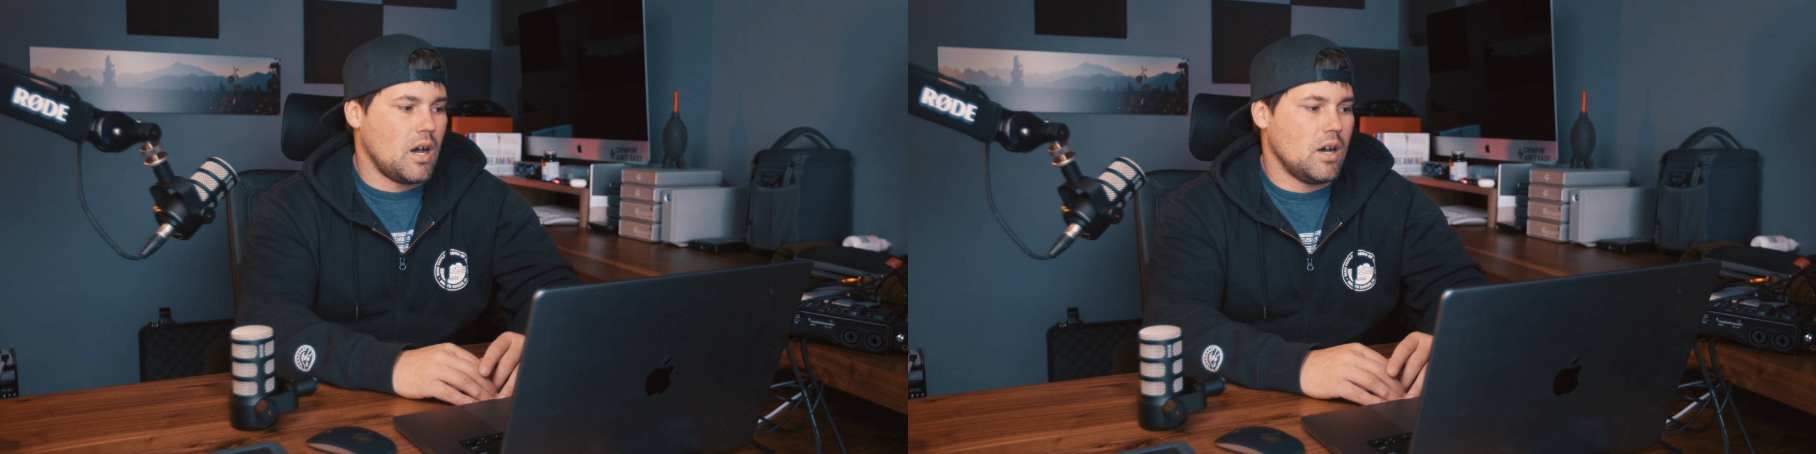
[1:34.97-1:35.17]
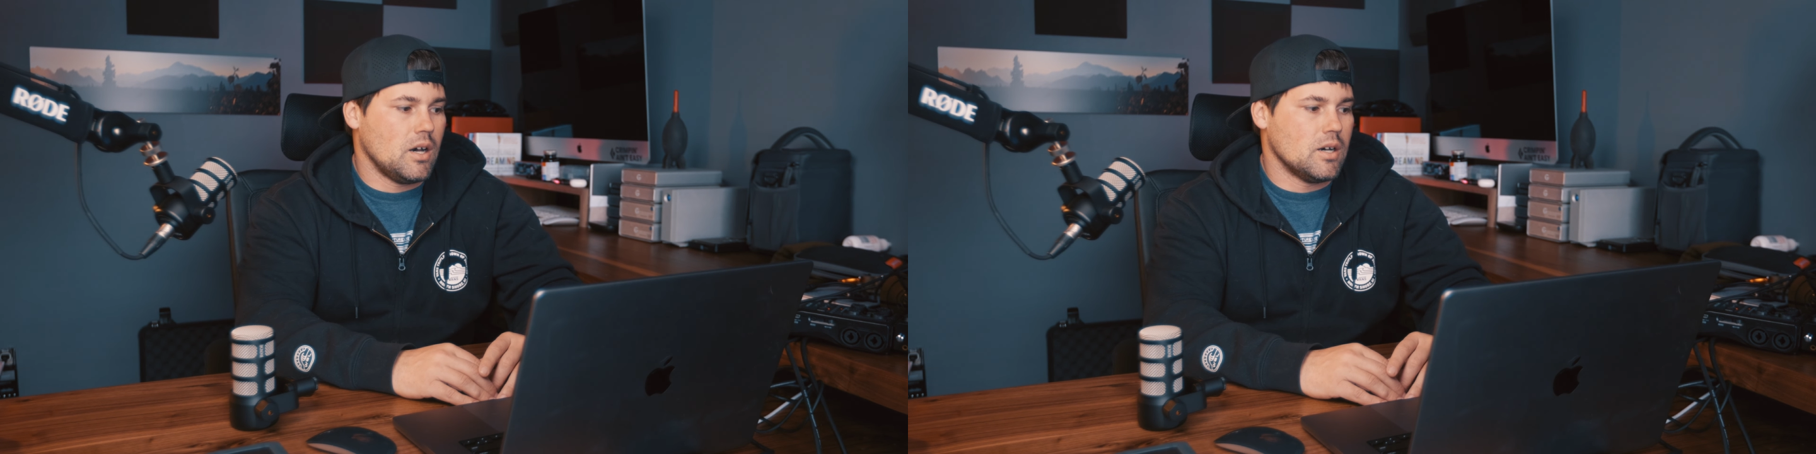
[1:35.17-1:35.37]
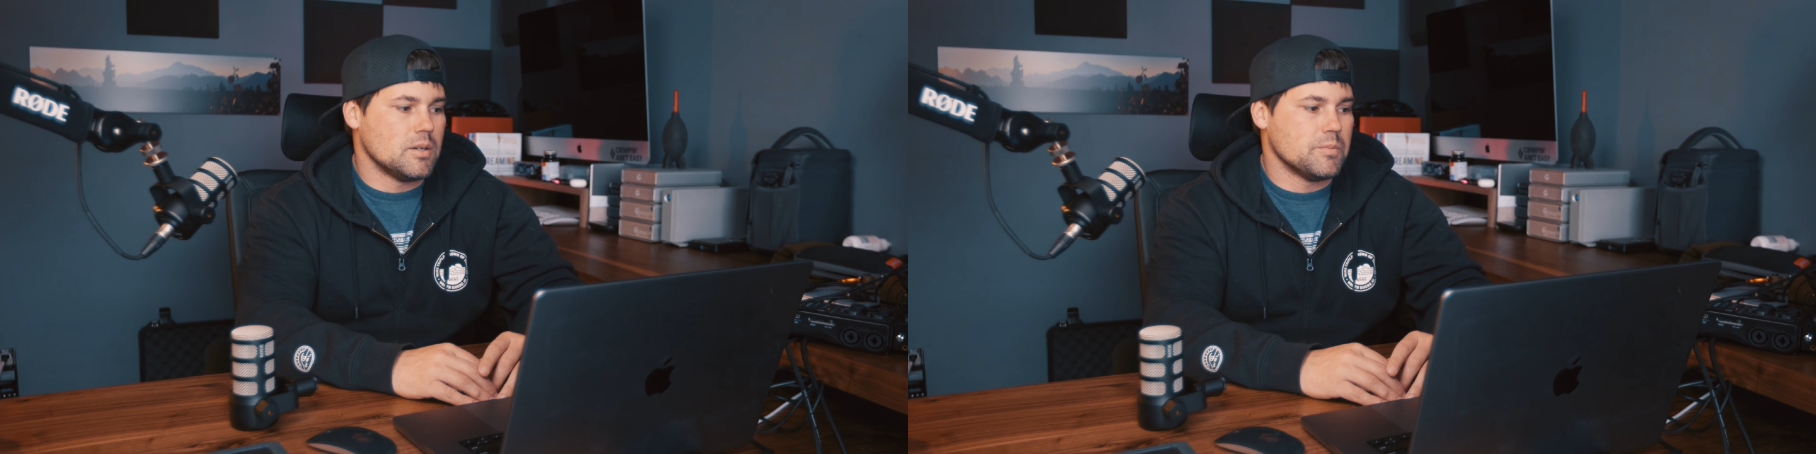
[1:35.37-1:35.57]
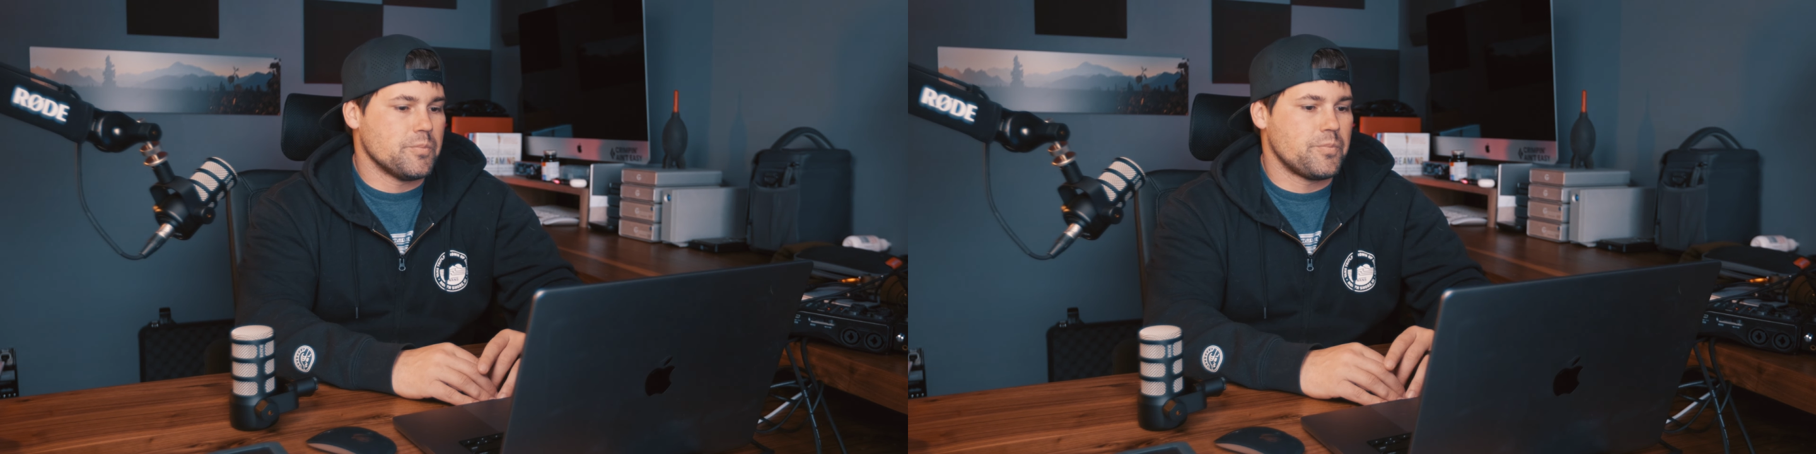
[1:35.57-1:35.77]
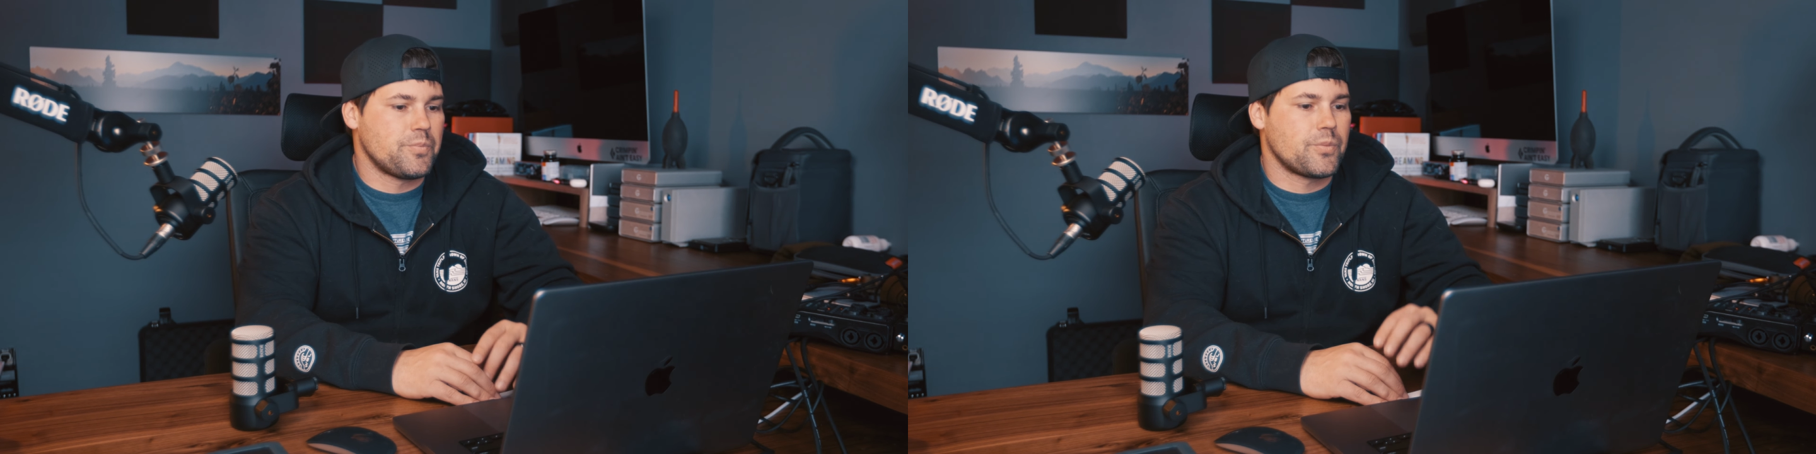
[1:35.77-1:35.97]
On